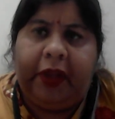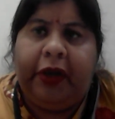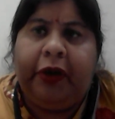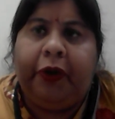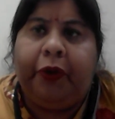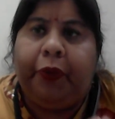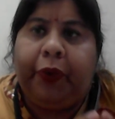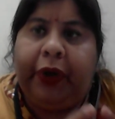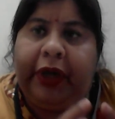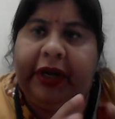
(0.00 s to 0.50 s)

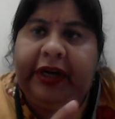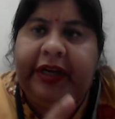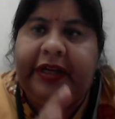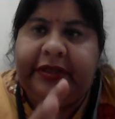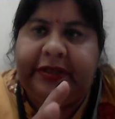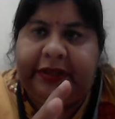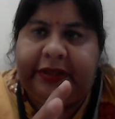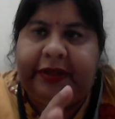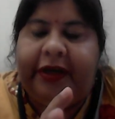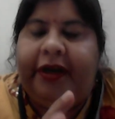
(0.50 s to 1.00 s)

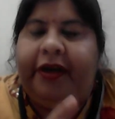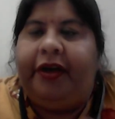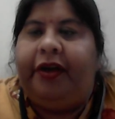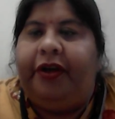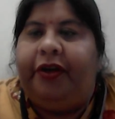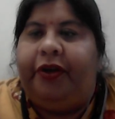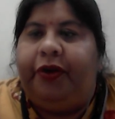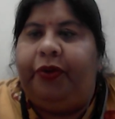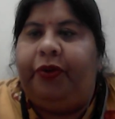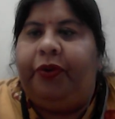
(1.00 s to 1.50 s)
queries,
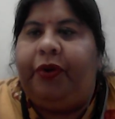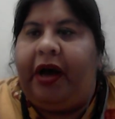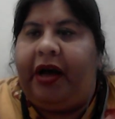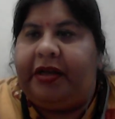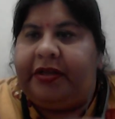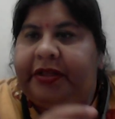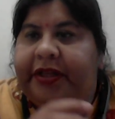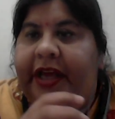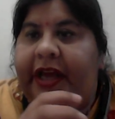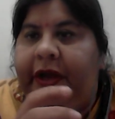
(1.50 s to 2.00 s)

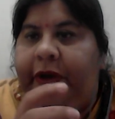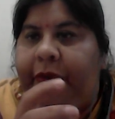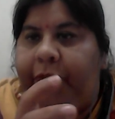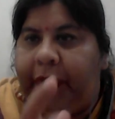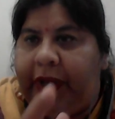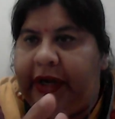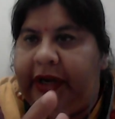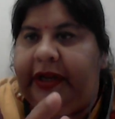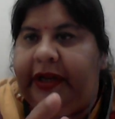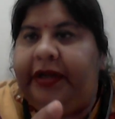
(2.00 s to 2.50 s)
asking
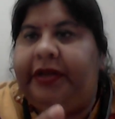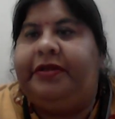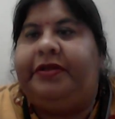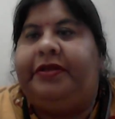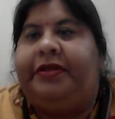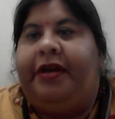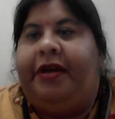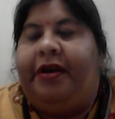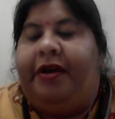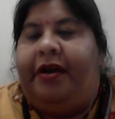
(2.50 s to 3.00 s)

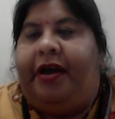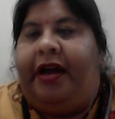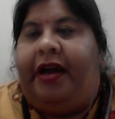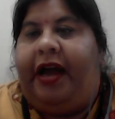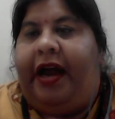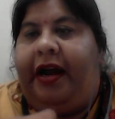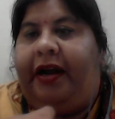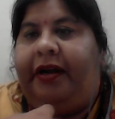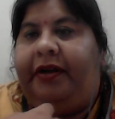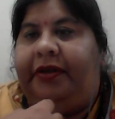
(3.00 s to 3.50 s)
queries,
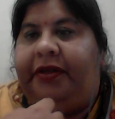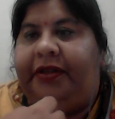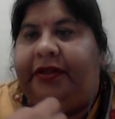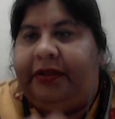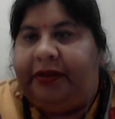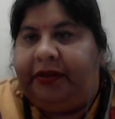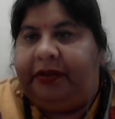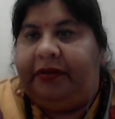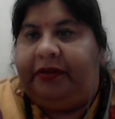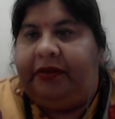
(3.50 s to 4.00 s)
and
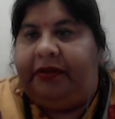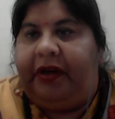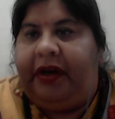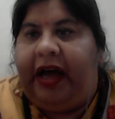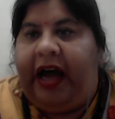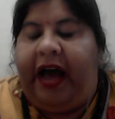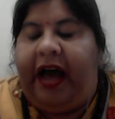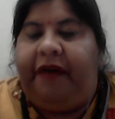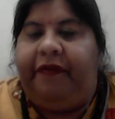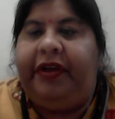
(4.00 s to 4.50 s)

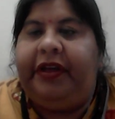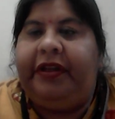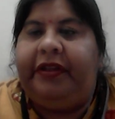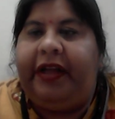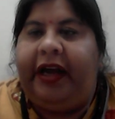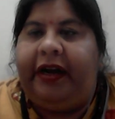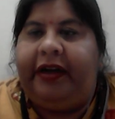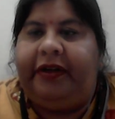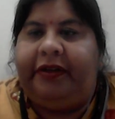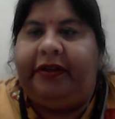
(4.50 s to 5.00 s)
having
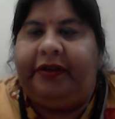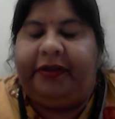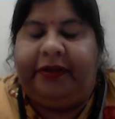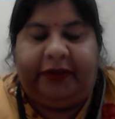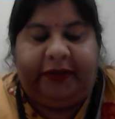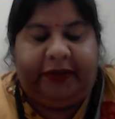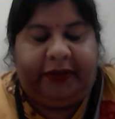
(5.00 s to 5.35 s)
that